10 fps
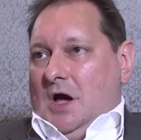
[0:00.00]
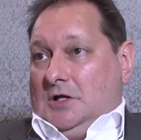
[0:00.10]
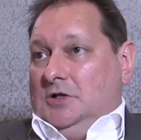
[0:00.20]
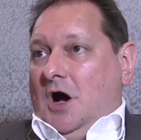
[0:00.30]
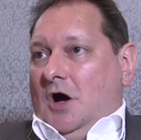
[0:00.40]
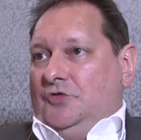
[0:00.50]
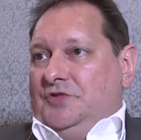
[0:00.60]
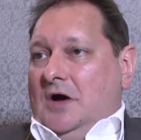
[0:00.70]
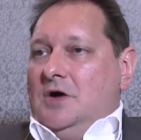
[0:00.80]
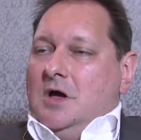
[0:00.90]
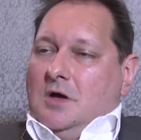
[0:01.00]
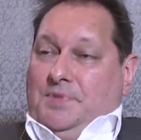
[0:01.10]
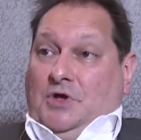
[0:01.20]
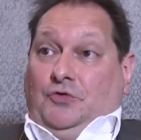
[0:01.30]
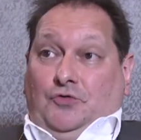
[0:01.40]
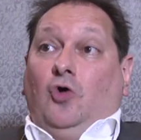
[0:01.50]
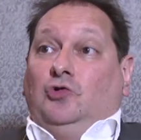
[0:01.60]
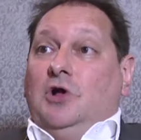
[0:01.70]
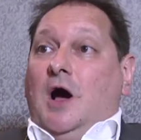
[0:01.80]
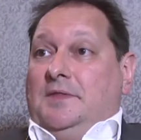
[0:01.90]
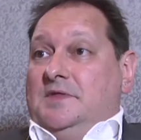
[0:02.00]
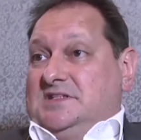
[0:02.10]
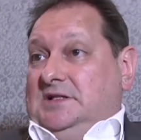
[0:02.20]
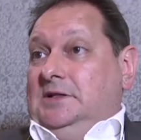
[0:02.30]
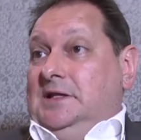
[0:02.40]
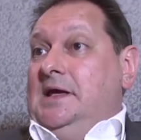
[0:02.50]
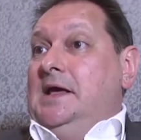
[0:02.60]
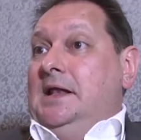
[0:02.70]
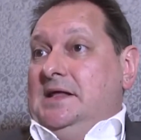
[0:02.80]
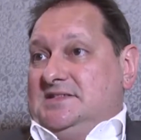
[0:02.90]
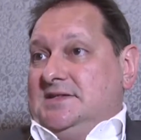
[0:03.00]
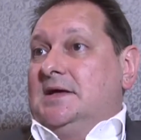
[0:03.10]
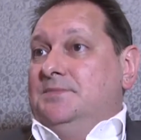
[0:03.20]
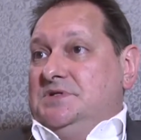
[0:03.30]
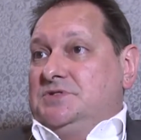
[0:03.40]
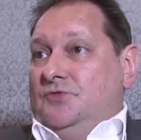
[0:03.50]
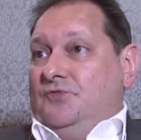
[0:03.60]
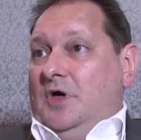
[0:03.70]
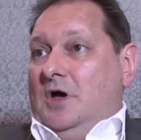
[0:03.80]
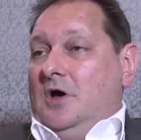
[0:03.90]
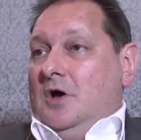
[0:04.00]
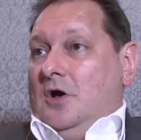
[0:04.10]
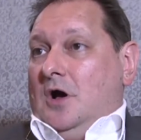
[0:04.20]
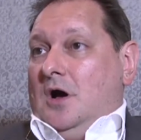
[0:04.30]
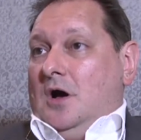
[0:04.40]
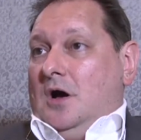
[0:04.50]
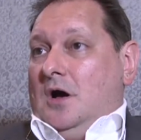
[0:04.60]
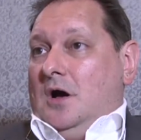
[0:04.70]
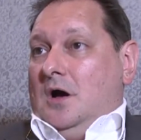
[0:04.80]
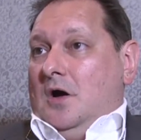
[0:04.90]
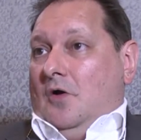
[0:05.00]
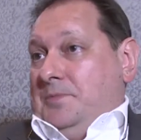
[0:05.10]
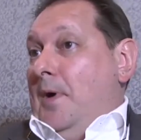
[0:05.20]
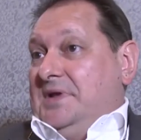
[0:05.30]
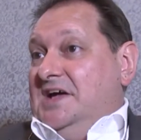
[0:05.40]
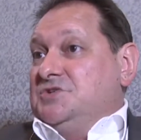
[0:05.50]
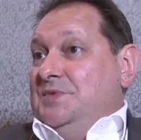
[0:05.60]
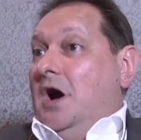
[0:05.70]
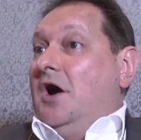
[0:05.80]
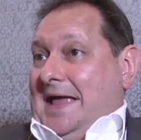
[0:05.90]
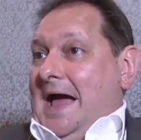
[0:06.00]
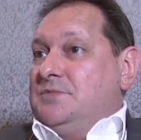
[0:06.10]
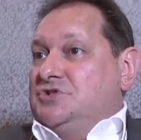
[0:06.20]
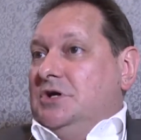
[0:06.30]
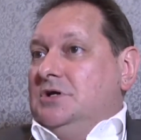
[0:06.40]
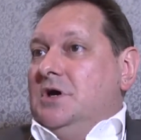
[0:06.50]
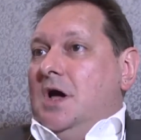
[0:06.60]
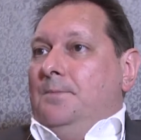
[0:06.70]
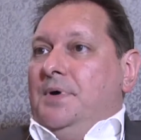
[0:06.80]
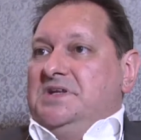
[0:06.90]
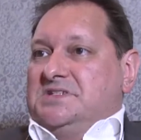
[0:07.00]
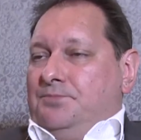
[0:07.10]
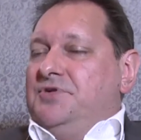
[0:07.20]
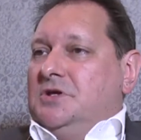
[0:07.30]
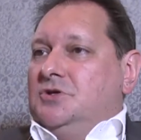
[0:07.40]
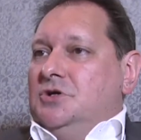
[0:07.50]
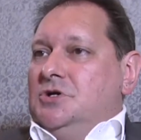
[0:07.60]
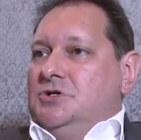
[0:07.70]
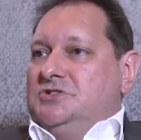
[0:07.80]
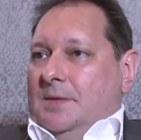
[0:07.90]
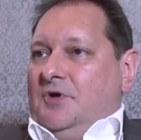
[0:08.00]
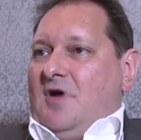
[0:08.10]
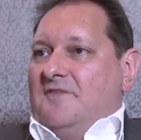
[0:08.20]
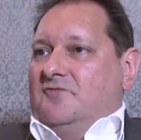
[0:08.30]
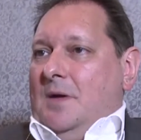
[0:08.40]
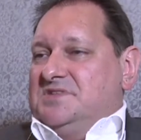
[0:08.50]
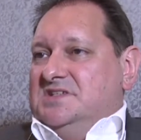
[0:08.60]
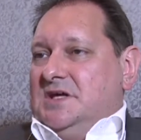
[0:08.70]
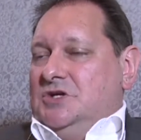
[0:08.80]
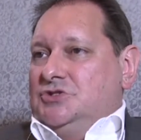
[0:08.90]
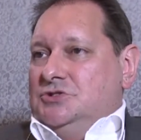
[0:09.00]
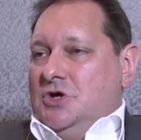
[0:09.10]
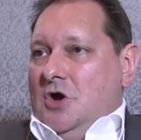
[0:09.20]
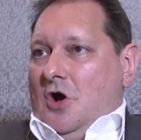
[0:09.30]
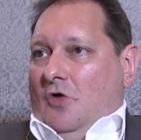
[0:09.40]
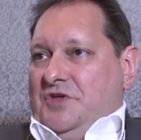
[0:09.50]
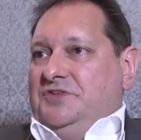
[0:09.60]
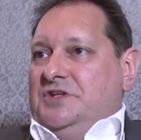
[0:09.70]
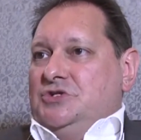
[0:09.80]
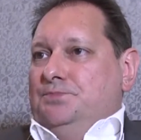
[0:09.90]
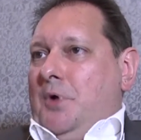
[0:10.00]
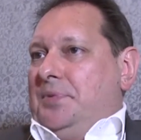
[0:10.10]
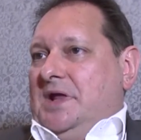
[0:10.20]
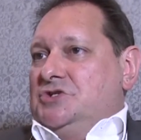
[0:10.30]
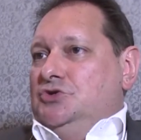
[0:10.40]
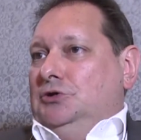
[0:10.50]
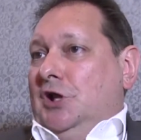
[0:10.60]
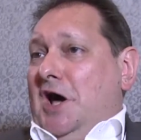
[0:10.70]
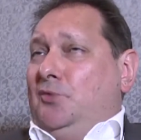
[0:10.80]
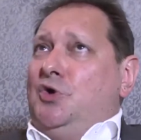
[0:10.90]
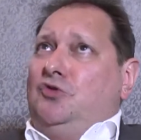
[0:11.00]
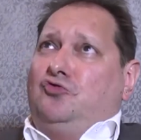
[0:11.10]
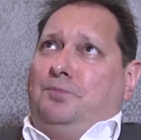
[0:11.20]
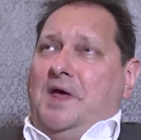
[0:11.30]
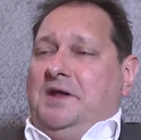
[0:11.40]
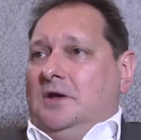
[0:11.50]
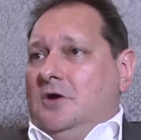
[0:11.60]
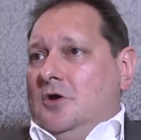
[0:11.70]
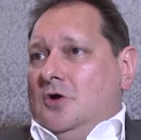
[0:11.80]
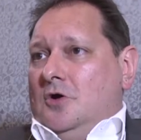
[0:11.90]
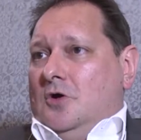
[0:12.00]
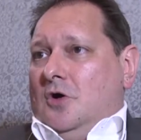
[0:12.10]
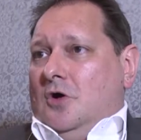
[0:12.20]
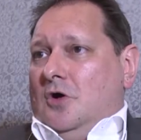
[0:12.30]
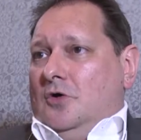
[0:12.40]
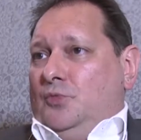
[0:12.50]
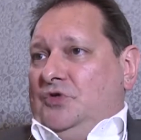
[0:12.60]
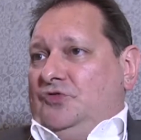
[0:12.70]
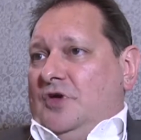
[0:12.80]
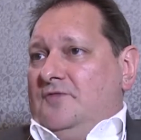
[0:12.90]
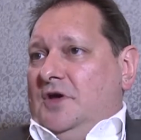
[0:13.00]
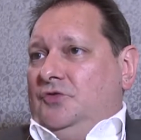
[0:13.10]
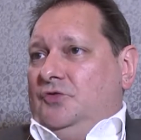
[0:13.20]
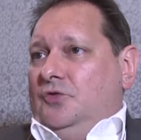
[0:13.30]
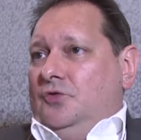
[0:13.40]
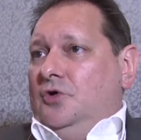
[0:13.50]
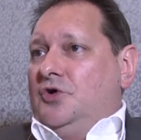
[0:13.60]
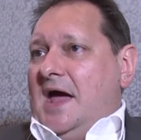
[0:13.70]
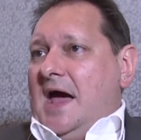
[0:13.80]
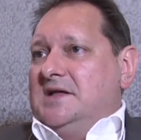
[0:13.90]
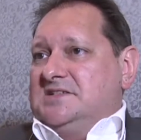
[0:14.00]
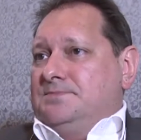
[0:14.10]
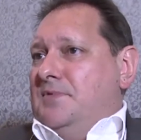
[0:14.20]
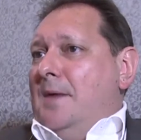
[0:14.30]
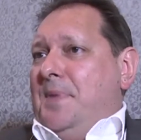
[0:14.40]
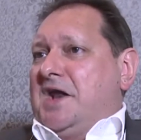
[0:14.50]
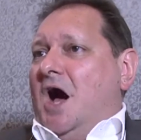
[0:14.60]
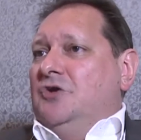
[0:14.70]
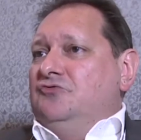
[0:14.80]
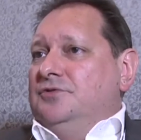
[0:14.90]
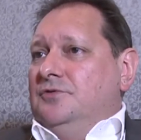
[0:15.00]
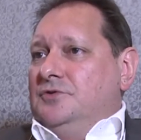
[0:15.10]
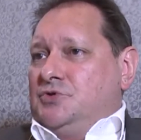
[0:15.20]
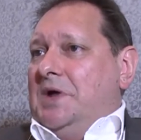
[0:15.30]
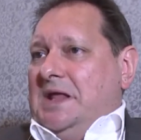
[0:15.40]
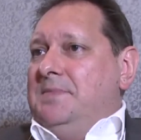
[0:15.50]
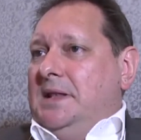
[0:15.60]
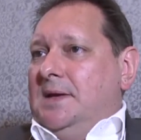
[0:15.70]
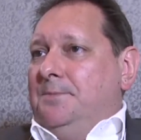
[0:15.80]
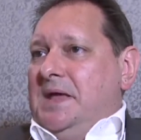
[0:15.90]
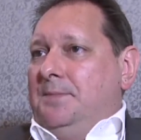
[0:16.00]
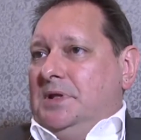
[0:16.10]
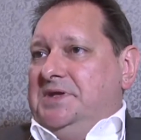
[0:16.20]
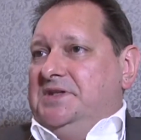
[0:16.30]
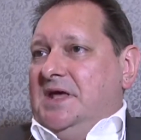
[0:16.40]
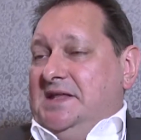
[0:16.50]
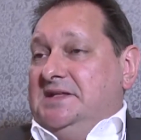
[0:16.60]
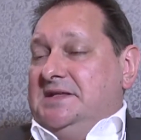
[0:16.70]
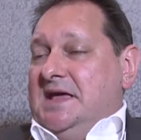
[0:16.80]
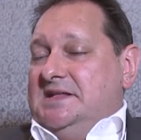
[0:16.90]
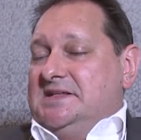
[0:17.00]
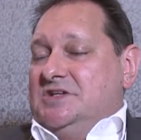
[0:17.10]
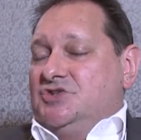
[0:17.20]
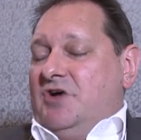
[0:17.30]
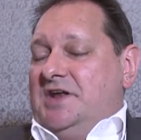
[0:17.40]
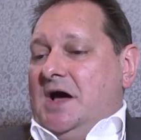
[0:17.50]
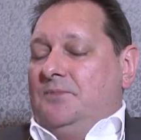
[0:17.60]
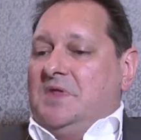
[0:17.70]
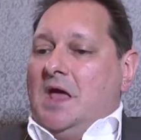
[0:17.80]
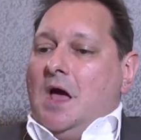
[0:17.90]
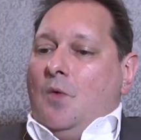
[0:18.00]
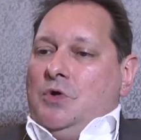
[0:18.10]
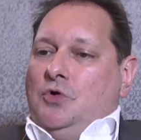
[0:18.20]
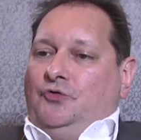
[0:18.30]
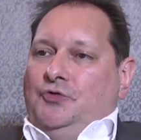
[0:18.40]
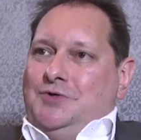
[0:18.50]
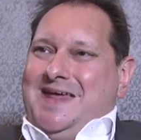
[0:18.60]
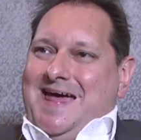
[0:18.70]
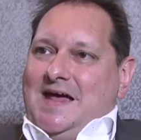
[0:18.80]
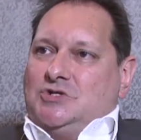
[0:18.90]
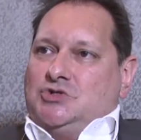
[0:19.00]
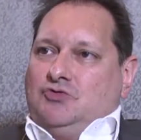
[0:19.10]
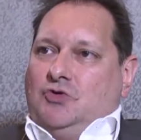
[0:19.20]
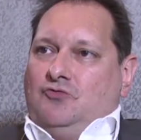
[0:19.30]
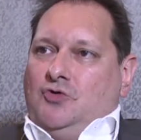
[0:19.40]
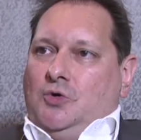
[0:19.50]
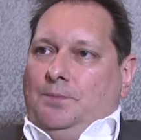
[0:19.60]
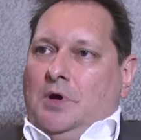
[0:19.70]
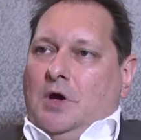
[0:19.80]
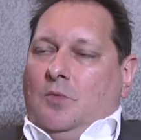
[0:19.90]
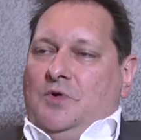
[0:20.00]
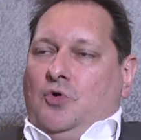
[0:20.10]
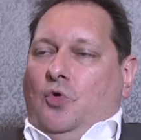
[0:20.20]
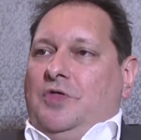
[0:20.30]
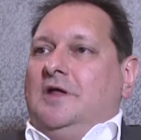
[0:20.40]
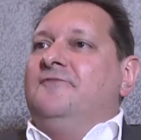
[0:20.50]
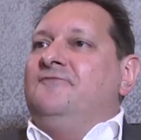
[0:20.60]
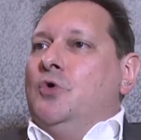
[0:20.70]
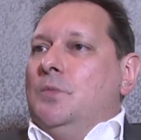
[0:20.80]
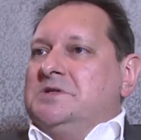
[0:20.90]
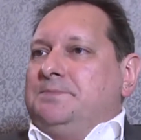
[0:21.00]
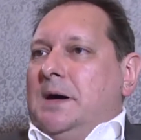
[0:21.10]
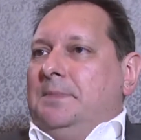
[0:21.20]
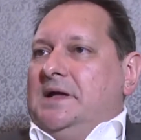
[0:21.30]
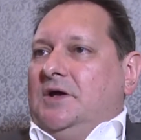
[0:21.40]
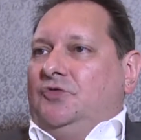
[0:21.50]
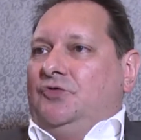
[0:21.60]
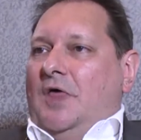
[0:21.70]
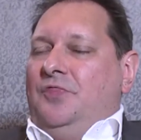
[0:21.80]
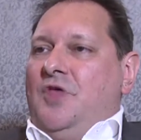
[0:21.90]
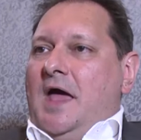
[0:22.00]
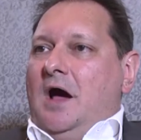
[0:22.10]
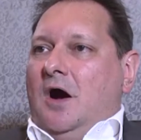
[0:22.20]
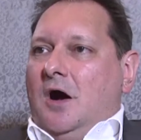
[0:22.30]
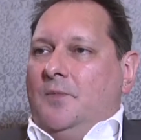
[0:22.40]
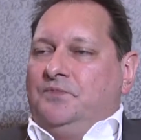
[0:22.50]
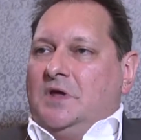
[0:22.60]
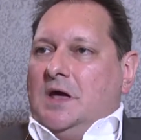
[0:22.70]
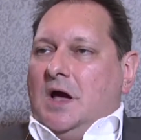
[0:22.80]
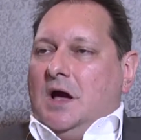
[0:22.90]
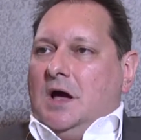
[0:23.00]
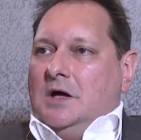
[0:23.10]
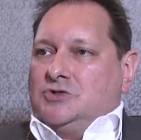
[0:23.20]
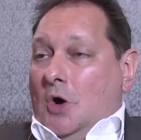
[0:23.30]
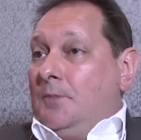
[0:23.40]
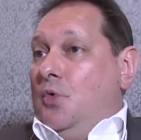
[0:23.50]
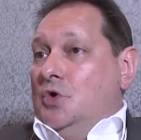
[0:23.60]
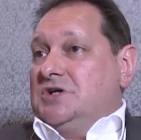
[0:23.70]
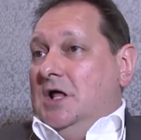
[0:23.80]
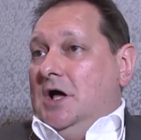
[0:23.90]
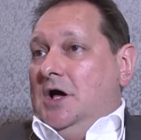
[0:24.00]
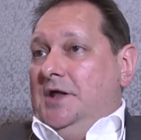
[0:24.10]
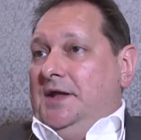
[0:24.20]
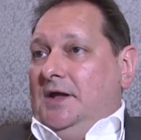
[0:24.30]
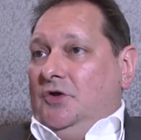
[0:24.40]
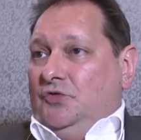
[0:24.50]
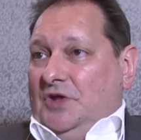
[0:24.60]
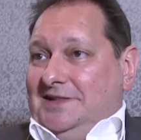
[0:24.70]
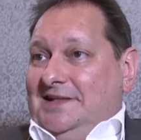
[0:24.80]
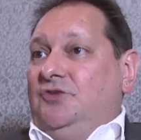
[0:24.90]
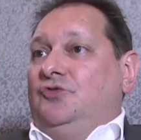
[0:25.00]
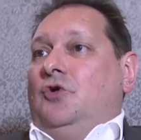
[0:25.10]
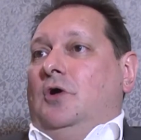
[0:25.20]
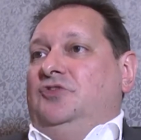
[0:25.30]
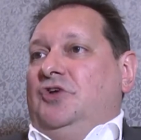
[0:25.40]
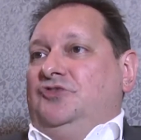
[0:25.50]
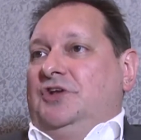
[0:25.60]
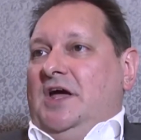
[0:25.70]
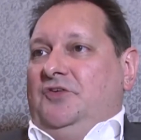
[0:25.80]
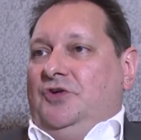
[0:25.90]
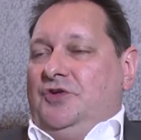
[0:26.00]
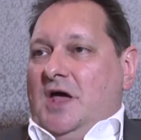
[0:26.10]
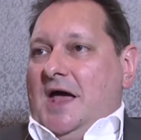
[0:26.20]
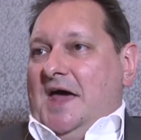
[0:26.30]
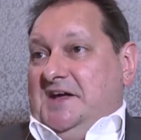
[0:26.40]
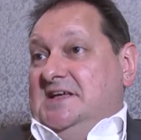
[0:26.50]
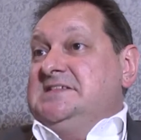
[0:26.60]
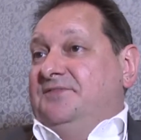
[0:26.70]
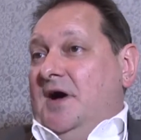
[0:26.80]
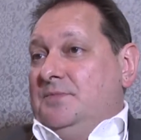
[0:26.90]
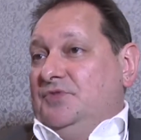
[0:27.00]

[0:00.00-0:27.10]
class. Now, because it's online, there's clearly a segment of the population we can't capture. But it's a pretty good demographic representation of the Indonesian population online, which, depending on which surveys you look at, is about 120 million people in Indonesia right now. We also do an extra group we call the informed publics, and they are top quartile earnings, at least college educated, and identify